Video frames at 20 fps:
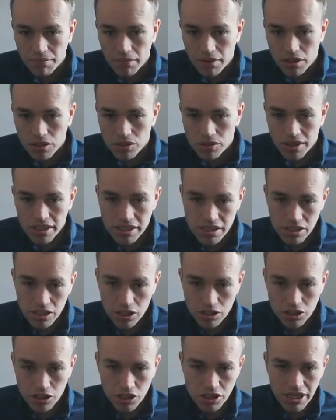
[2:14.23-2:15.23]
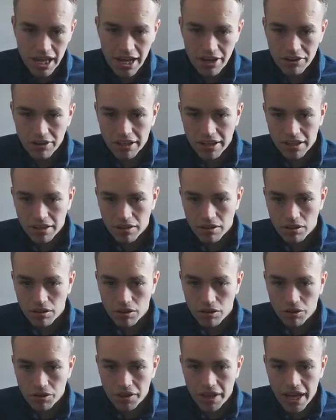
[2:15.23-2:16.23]
So this is us just iterating
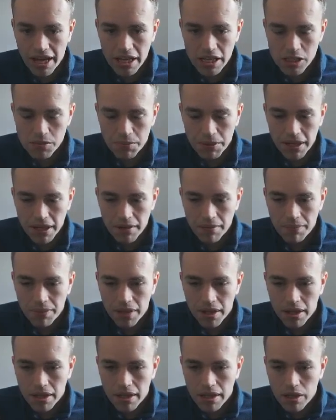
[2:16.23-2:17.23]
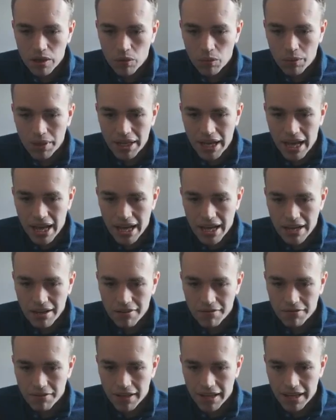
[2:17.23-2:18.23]
through the ISBN. We
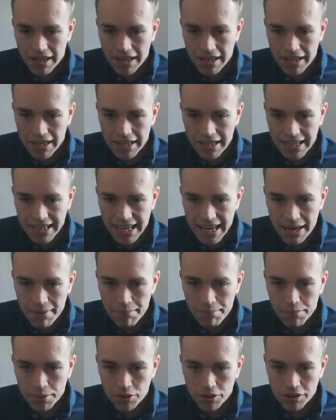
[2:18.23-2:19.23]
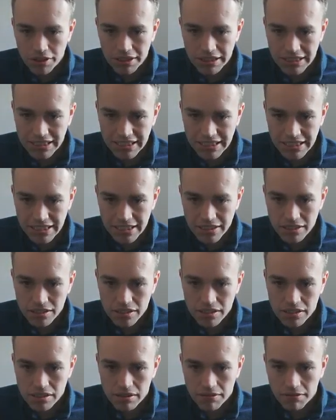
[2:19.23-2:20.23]
have a get book
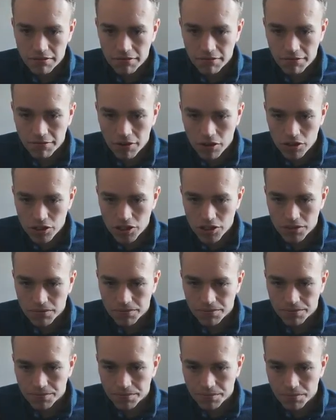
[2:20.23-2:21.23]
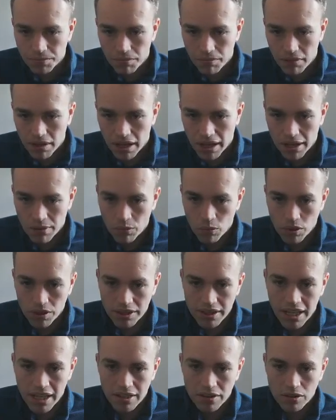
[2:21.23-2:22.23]
details function, and what
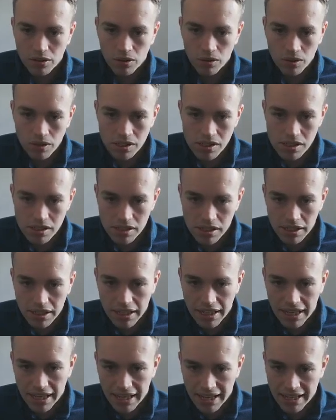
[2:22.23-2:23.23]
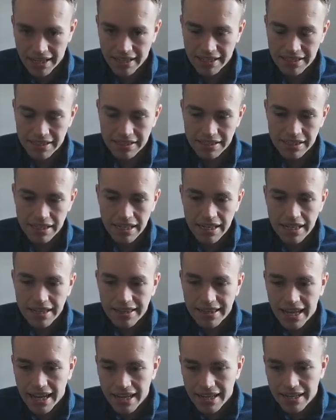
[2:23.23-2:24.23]
that does is
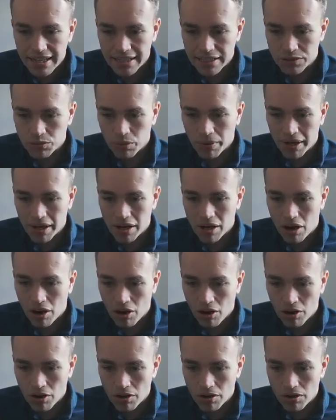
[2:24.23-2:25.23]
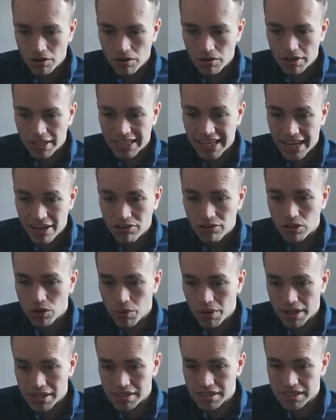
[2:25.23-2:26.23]
that is where our get
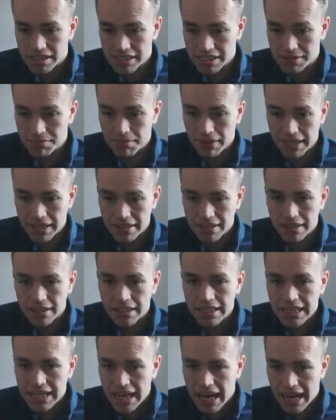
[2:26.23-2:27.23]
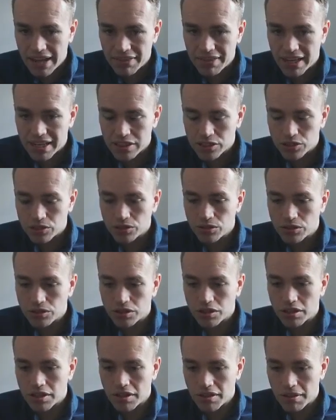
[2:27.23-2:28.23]
request is made, and that's
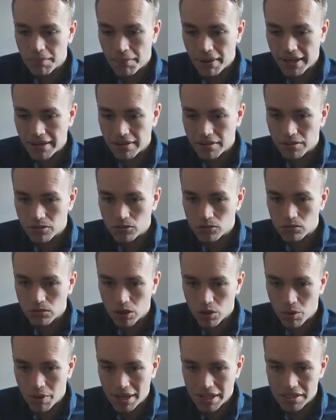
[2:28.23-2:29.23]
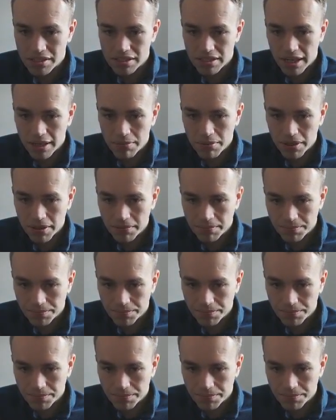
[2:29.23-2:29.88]
using the Python requests library.